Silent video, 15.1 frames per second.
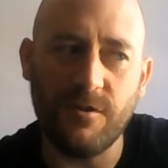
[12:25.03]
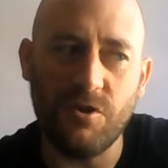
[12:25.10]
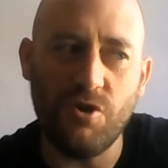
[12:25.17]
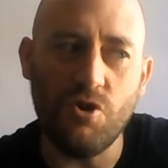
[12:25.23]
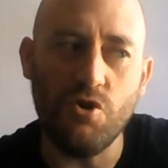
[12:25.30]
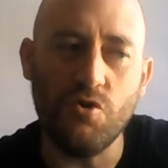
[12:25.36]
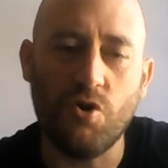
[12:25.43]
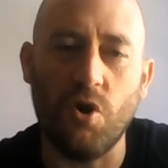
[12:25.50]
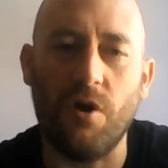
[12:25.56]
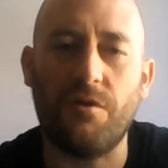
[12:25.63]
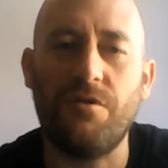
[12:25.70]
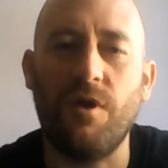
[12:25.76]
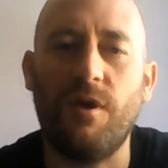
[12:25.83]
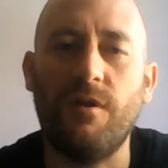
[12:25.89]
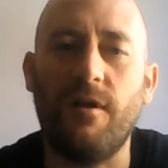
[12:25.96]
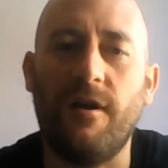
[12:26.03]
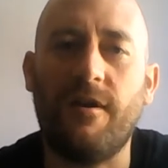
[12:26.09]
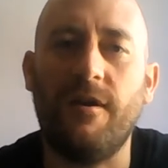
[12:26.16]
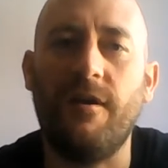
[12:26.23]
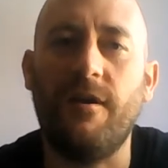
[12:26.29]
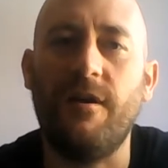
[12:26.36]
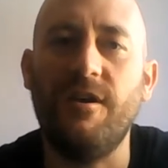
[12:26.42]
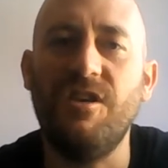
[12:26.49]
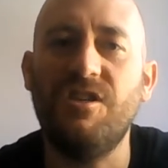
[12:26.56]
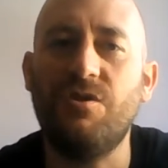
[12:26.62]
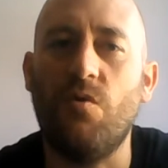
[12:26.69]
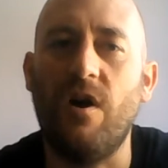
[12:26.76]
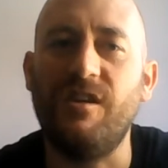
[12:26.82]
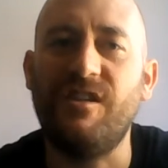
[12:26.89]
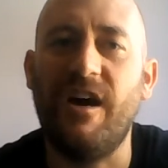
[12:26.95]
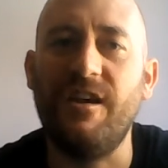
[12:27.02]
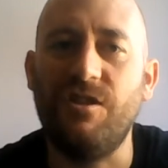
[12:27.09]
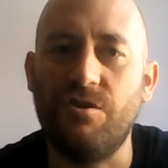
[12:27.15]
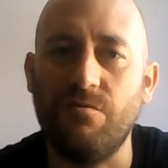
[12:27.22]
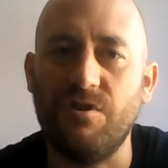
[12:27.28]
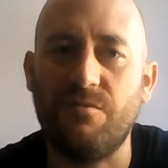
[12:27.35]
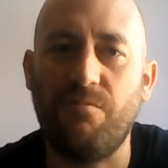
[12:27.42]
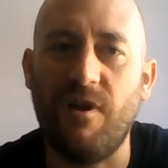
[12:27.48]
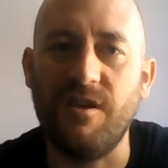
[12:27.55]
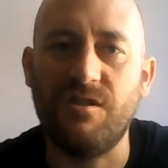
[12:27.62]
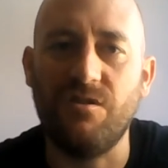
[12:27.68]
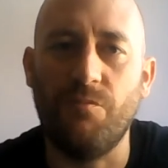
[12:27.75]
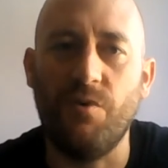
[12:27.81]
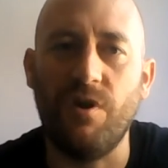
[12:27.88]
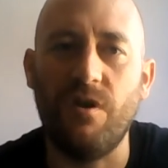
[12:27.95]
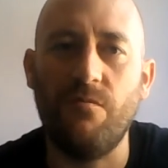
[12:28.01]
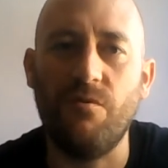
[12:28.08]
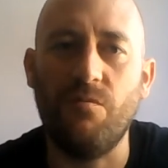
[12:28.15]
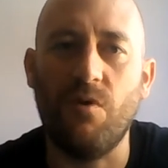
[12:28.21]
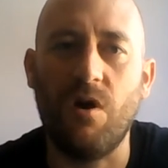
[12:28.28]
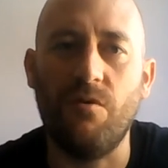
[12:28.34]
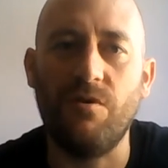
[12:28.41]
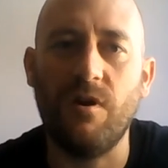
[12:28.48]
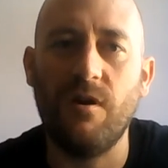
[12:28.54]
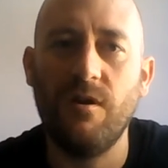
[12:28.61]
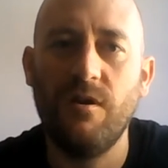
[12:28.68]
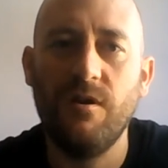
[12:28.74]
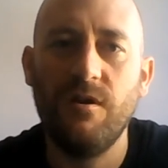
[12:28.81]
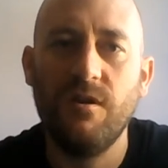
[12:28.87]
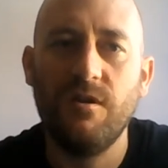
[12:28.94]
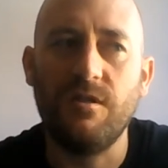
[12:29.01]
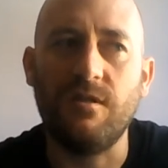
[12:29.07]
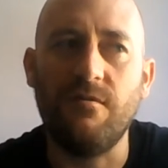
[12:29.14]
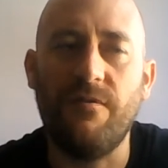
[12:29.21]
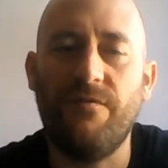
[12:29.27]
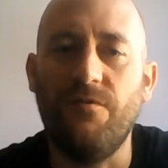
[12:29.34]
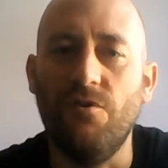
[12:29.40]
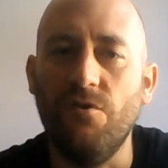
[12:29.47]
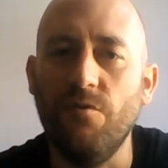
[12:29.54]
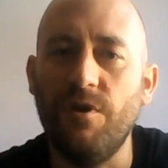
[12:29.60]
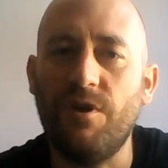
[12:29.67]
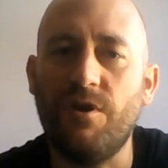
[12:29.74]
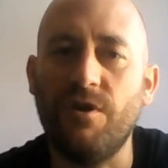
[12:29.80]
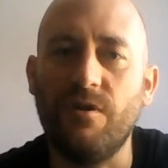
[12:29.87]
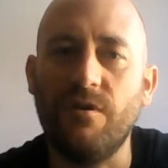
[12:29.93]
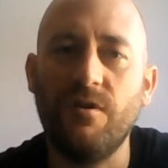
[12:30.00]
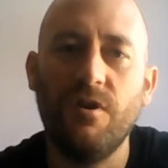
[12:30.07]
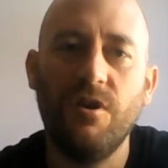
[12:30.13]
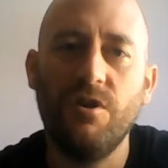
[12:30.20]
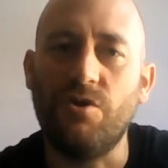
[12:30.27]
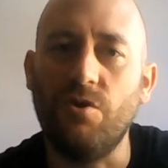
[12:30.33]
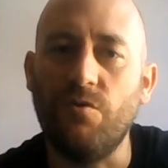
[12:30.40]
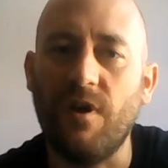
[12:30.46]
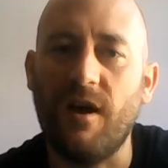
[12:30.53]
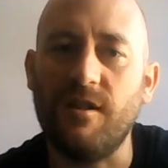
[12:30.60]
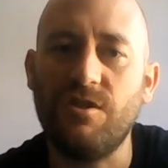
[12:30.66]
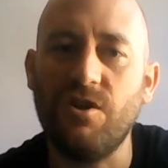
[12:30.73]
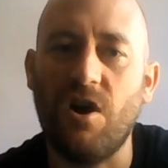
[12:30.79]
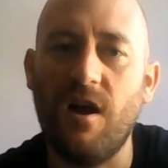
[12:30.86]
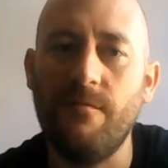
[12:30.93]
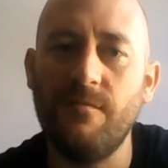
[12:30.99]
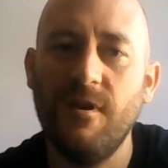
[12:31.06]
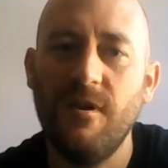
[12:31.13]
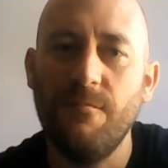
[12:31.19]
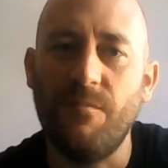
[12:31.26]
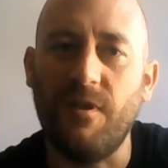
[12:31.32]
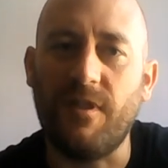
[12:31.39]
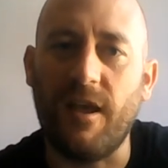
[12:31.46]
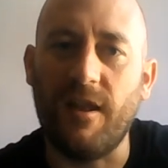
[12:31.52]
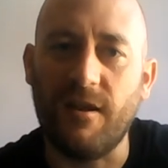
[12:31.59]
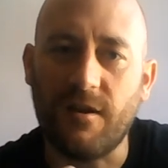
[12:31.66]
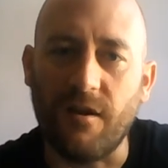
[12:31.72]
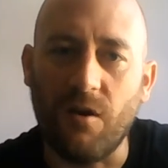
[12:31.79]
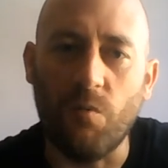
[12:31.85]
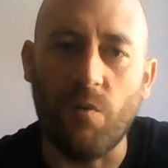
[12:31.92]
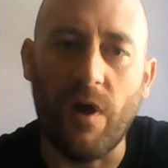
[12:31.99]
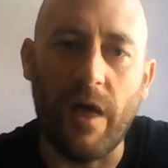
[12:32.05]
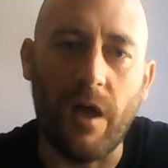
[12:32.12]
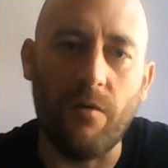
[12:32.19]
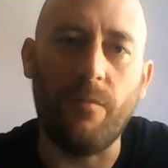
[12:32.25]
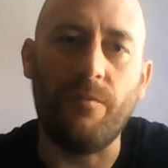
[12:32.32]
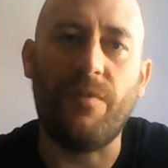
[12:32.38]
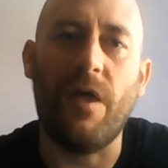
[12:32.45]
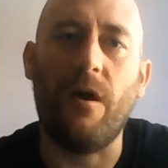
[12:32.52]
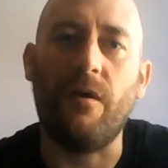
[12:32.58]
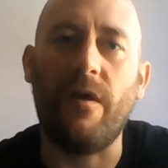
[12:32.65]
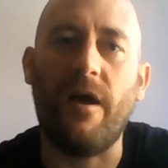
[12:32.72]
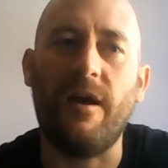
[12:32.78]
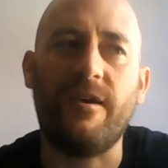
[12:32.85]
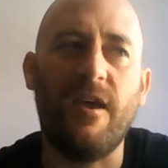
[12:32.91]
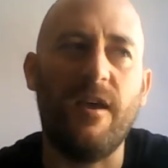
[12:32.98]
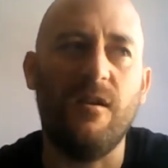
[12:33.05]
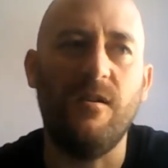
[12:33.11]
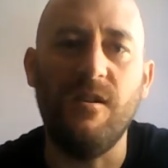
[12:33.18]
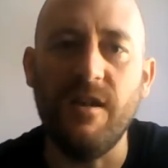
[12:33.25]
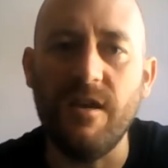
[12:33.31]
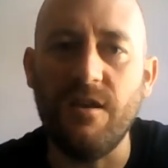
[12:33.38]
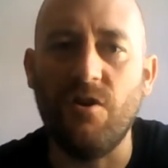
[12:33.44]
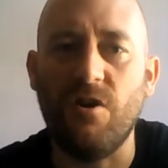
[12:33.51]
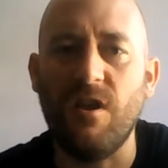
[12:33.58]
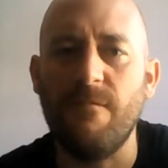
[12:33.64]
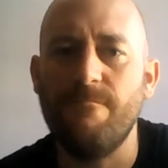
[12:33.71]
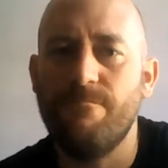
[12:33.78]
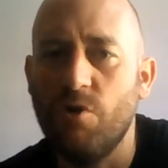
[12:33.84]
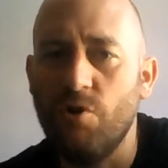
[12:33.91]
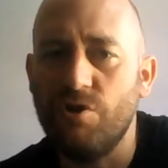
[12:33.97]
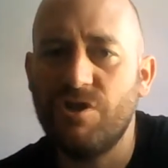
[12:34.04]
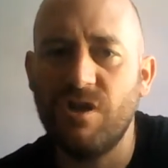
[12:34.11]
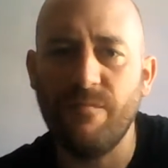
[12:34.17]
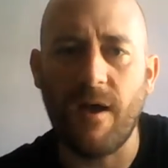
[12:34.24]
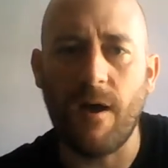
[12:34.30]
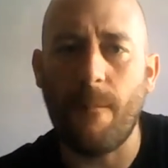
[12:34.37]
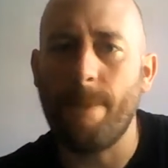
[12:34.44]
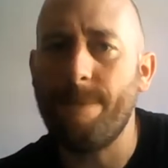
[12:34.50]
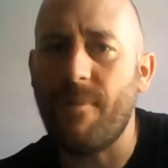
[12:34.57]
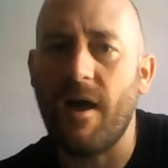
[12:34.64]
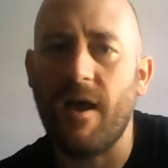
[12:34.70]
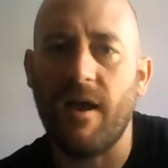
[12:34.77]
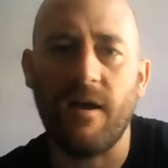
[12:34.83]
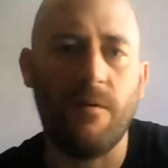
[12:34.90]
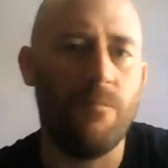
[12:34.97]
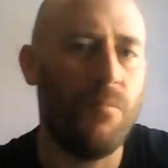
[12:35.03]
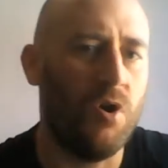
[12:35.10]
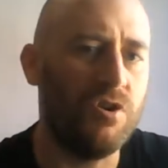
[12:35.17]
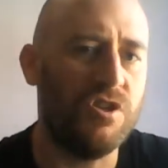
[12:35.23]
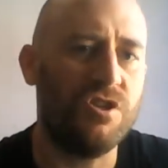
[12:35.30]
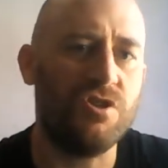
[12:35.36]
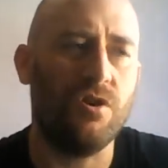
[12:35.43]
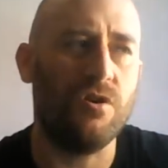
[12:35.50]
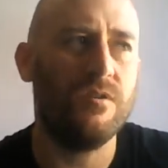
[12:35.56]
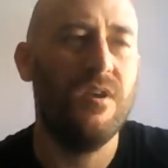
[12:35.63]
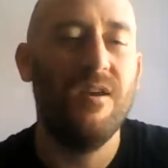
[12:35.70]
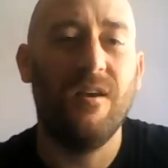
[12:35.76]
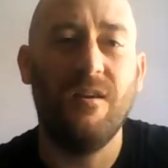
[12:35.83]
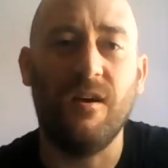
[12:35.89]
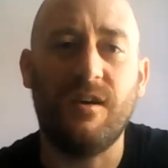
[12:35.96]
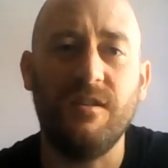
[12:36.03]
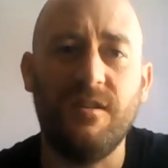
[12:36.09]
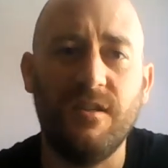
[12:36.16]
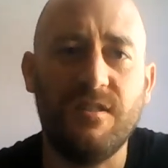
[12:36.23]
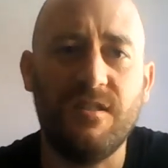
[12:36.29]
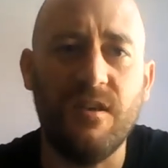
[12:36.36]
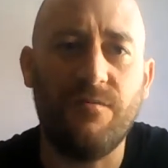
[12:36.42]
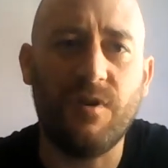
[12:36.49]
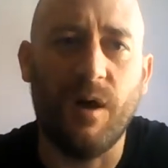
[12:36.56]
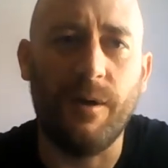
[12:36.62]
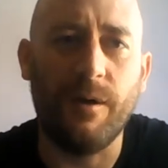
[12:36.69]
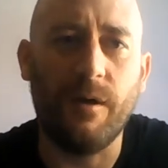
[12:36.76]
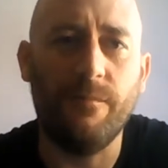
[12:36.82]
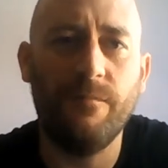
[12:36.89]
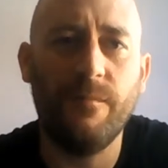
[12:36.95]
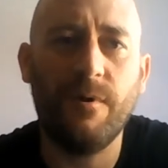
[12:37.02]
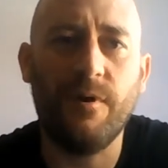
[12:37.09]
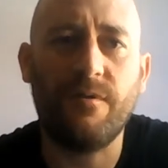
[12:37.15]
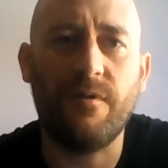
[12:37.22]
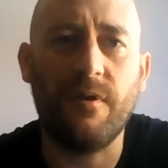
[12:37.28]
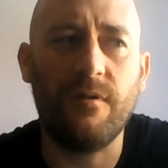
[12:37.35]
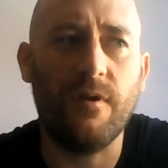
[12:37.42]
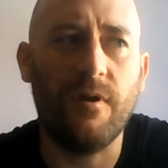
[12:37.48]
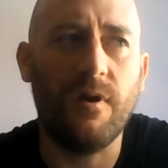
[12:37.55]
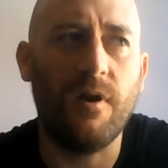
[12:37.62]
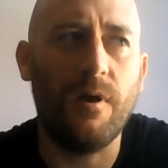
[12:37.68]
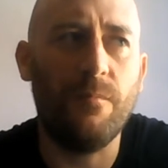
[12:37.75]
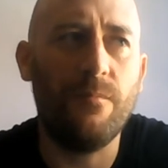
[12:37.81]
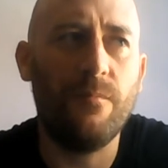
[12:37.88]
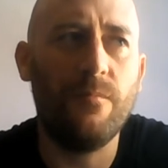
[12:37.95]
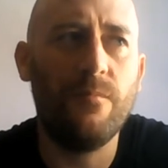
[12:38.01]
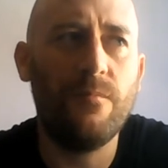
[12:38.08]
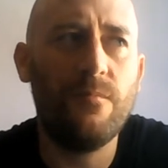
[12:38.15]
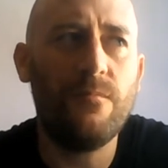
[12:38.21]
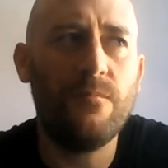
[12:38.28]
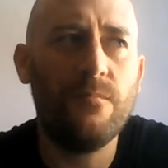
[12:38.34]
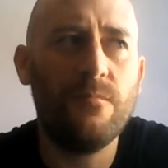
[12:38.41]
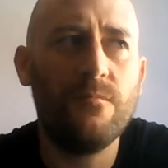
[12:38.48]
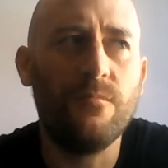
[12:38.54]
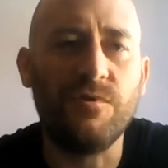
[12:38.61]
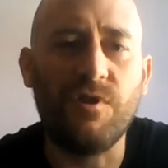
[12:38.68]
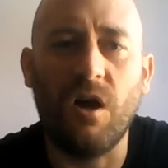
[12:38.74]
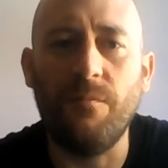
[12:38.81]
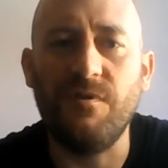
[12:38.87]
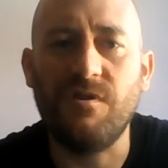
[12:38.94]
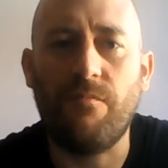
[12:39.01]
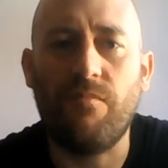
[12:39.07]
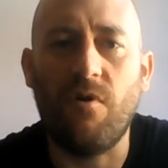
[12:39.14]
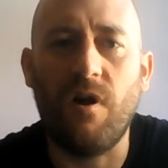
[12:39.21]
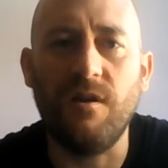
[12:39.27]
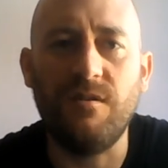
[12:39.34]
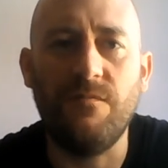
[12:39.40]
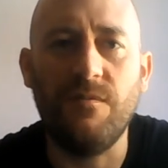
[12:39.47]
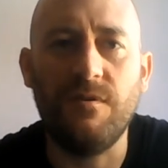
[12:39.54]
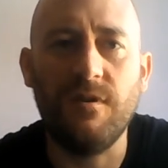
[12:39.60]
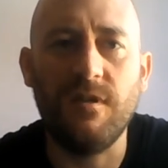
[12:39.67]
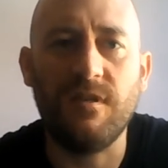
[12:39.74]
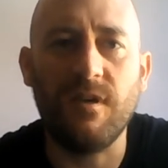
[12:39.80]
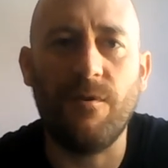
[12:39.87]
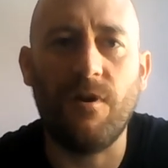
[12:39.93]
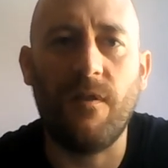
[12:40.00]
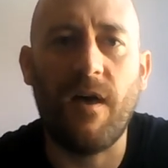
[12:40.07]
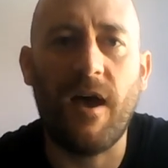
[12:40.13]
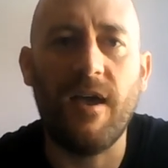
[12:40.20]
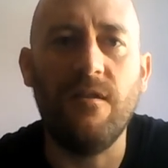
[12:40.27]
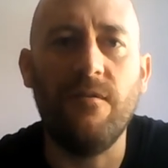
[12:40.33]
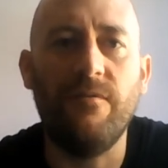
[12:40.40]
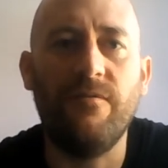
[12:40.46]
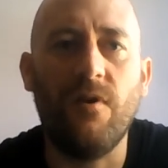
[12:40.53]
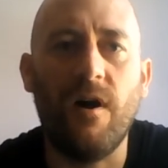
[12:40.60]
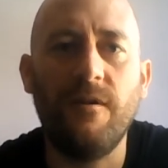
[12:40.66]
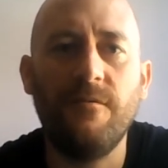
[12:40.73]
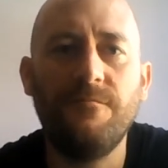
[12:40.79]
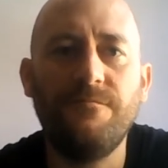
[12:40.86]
you got to think like it's quite a dangerous place to be with Wilder. So if Fury can do that at times, but then kind of wear him down like that, lean on him, push him out, bang, body shot, like he did Steve Cunningham. I think that don't be surprised if you see something like that in the fight.